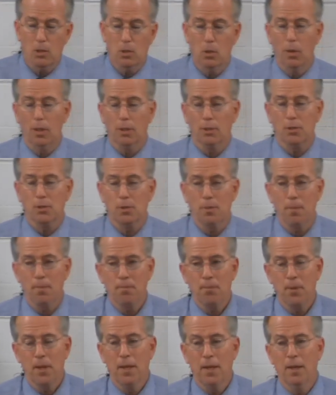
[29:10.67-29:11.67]
to us
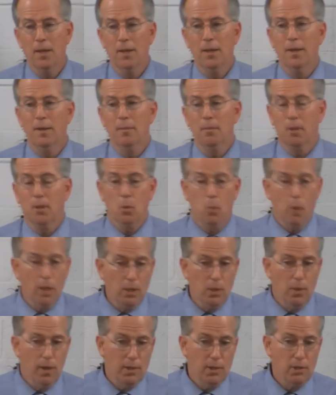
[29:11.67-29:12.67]
but the
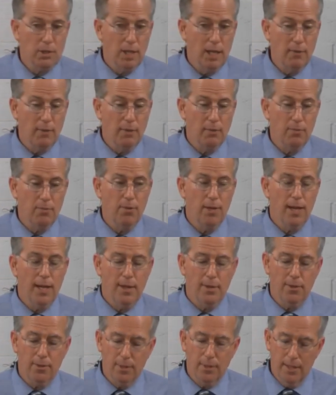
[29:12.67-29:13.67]
one who has saving faith